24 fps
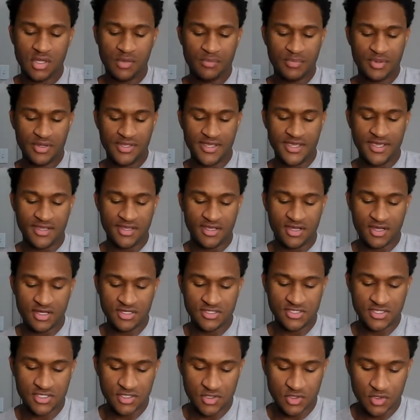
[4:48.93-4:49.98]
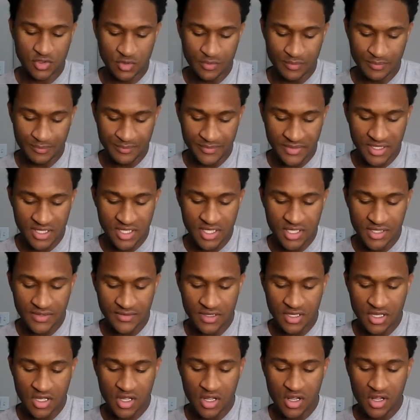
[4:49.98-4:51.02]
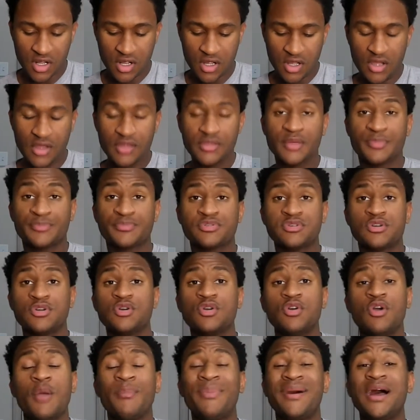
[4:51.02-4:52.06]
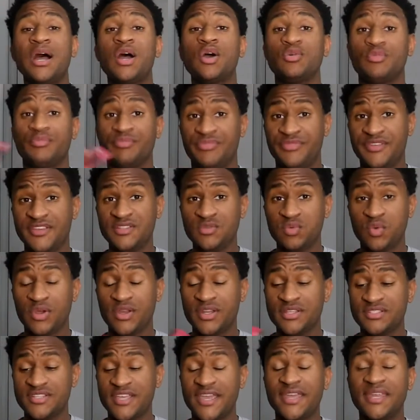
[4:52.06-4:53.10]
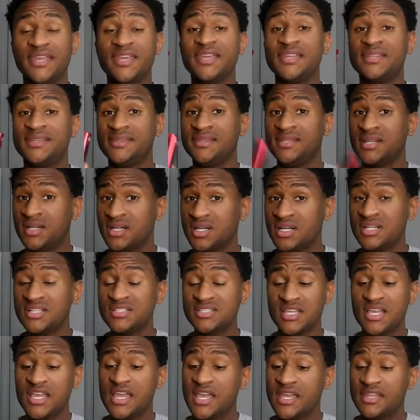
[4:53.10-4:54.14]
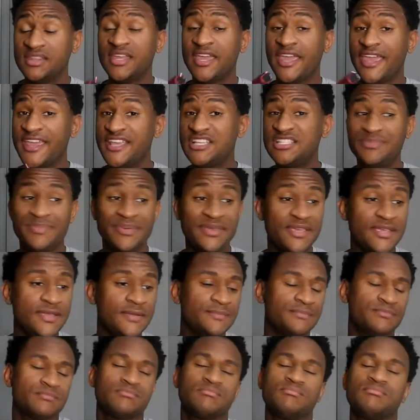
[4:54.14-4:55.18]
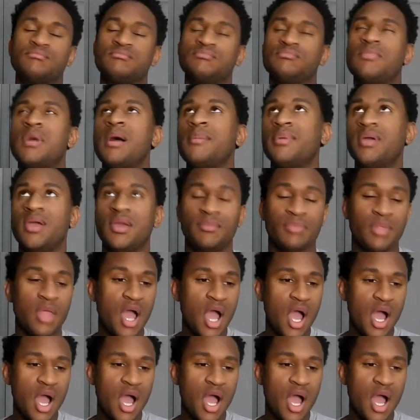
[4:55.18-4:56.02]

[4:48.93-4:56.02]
Well, yeah, y'all, so me, the pro about this one is that it does, the HB, my bad,